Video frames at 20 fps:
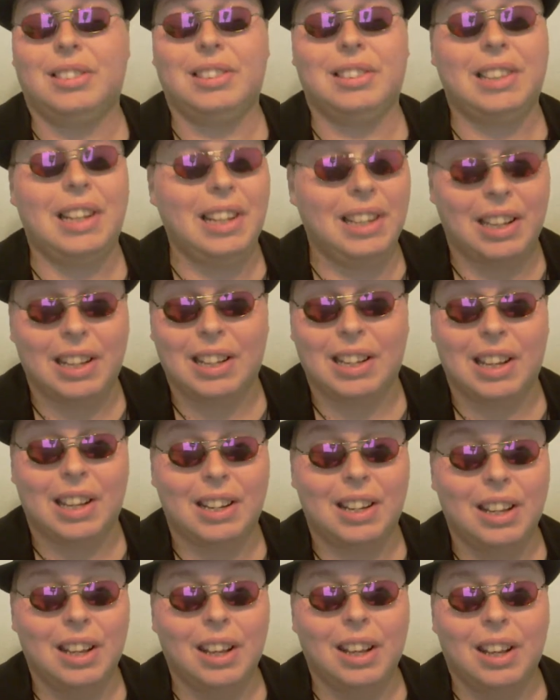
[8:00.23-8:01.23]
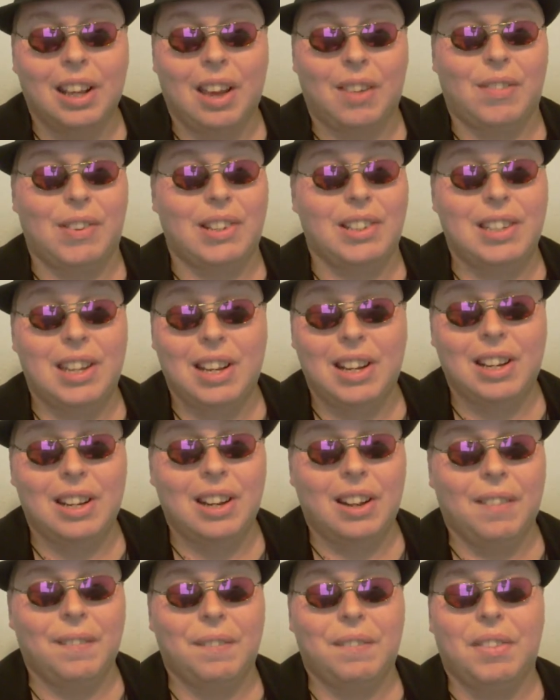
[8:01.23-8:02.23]
think he did. If he did,
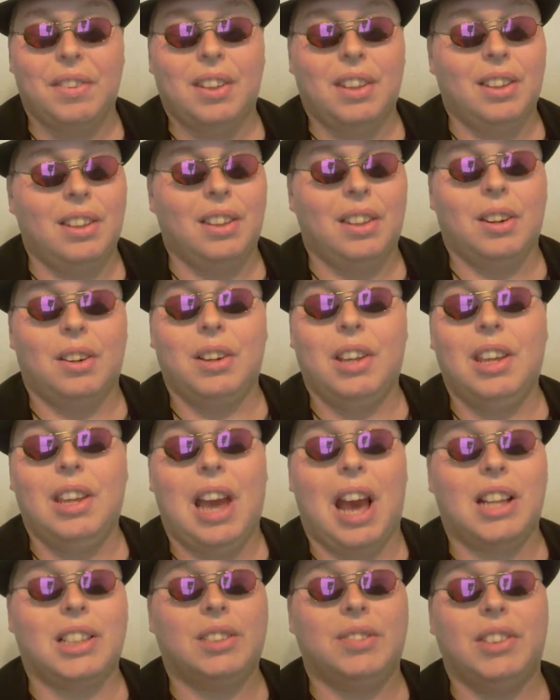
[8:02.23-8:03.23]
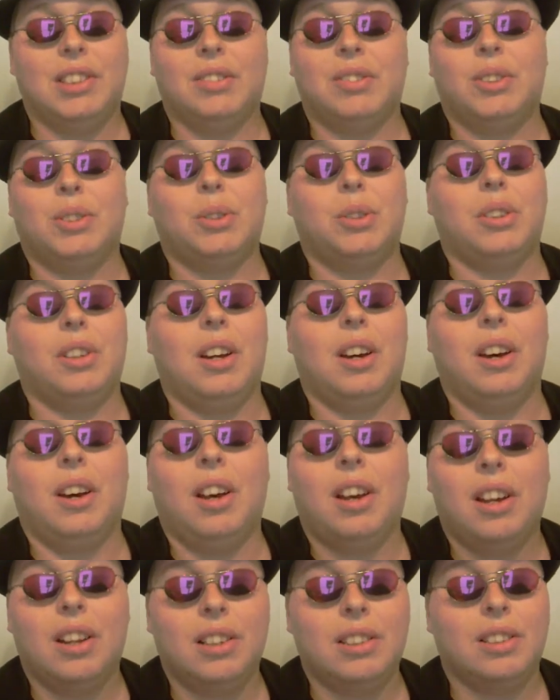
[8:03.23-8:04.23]
he has to be some sort of
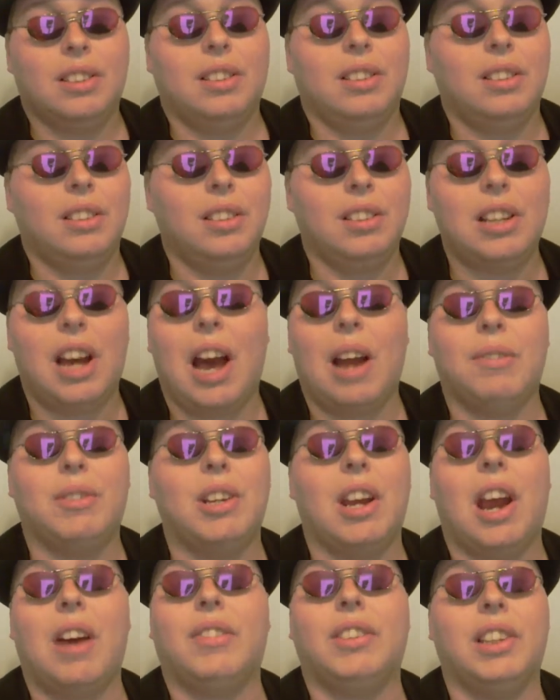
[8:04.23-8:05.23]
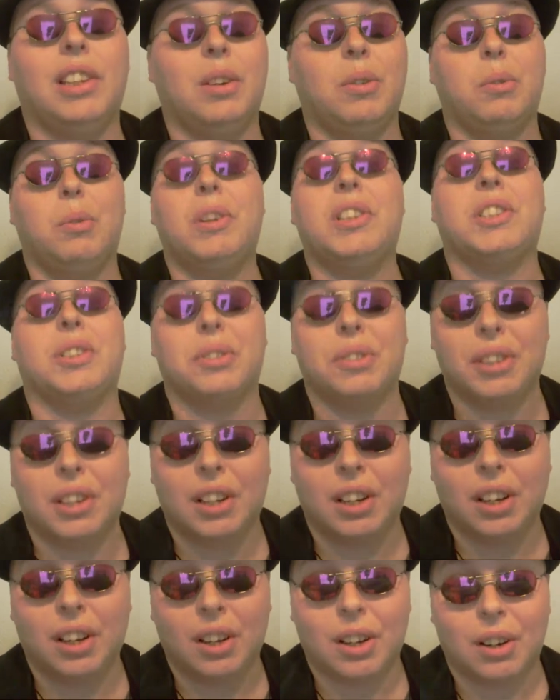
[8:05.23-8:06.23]
time-traveling wizard,
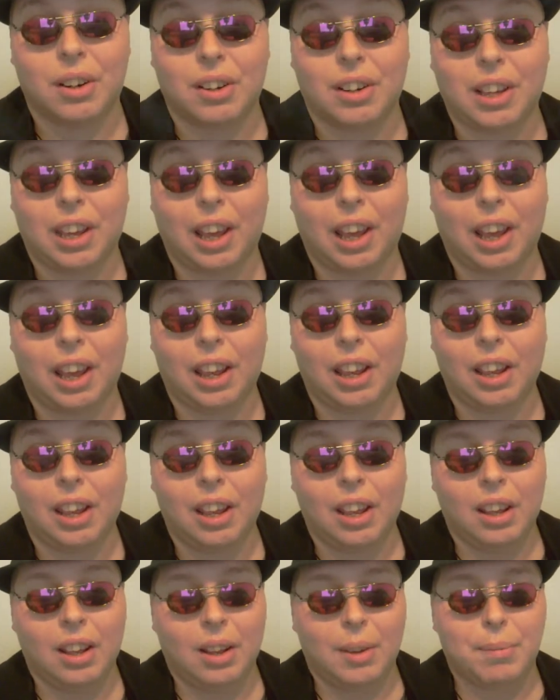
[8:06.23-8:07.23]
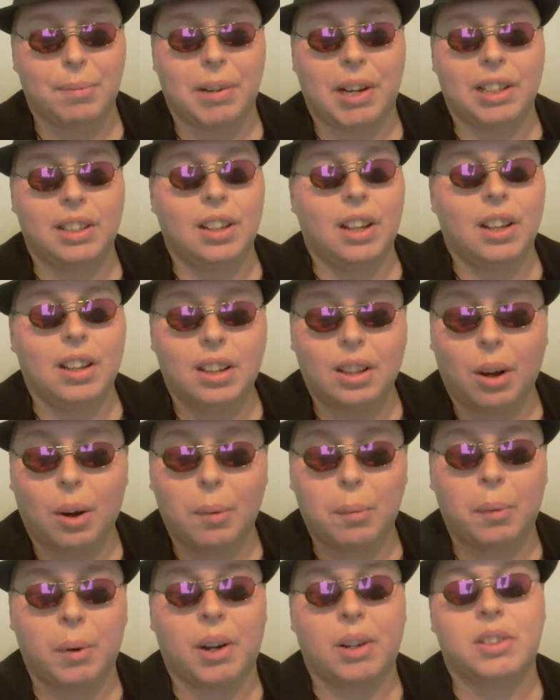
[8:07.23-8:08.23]
okay? But the whole
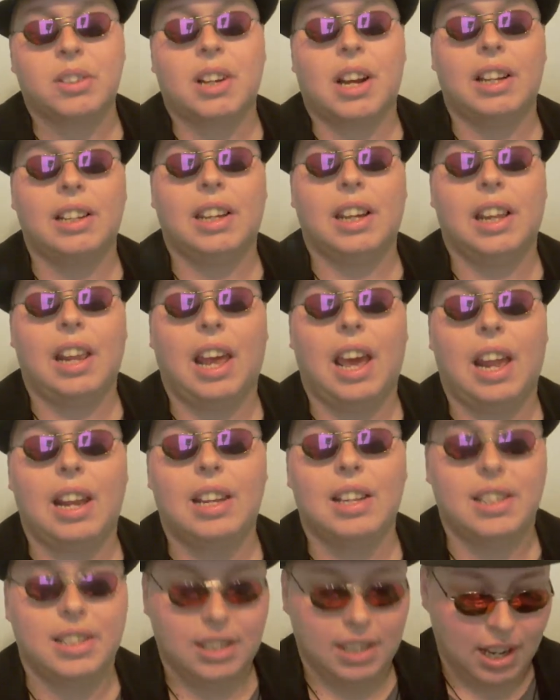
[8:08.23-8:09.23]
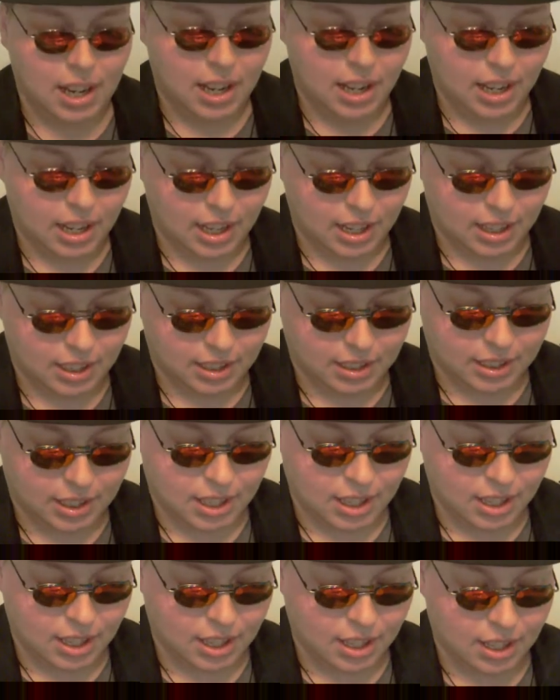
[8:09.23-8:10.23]
point I'm trying to get at is
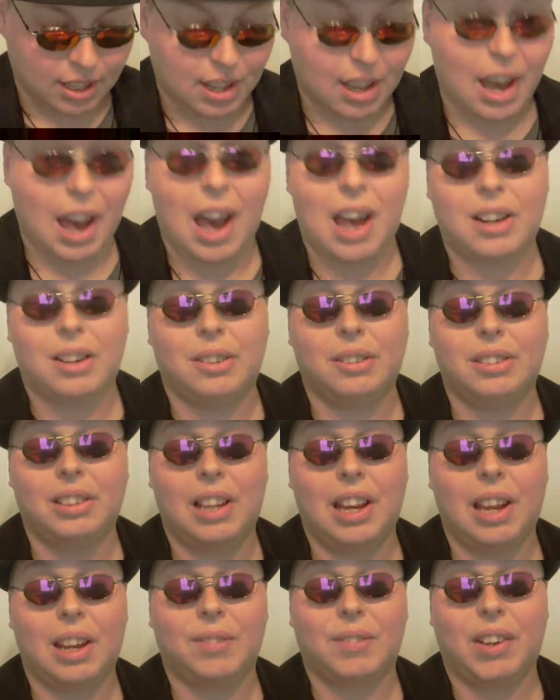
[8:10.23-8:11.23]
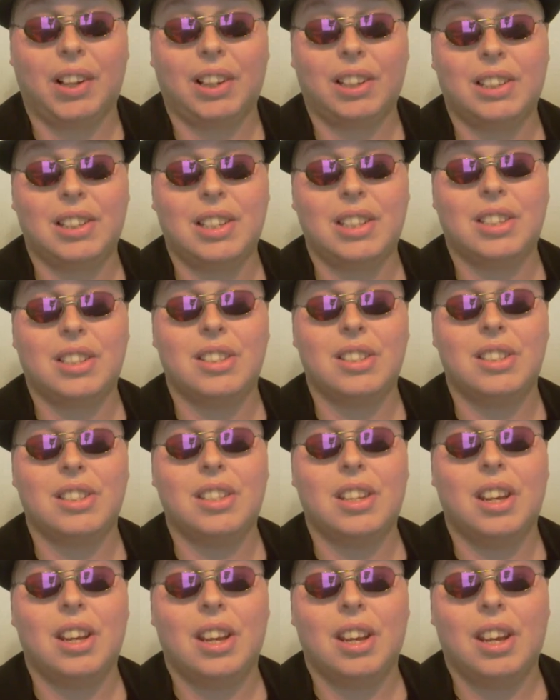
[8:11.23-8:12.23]
I don't like politicians,
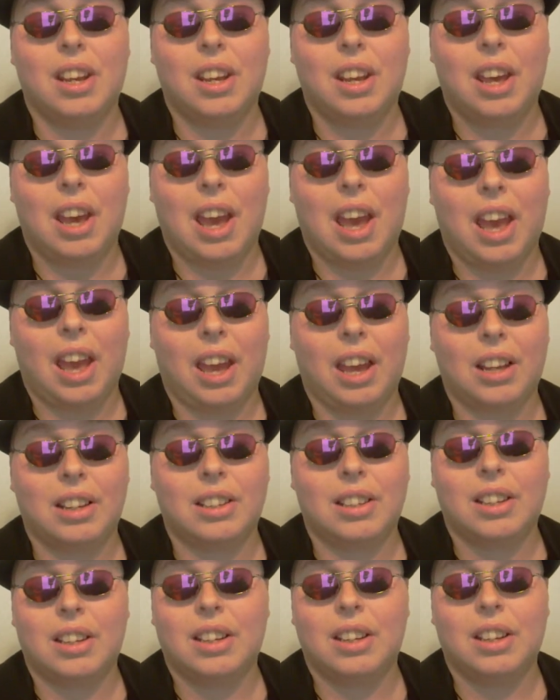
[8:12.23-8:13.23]
and,